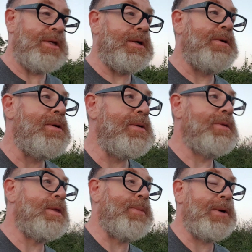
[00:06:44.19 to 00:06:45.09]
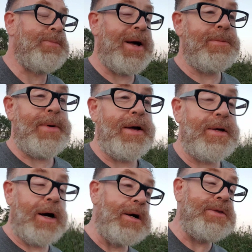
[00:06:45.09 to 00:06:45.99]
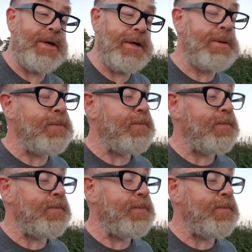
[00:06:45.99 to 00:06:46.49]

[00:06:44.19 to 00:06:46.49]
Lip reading: the big bang bang gung thing,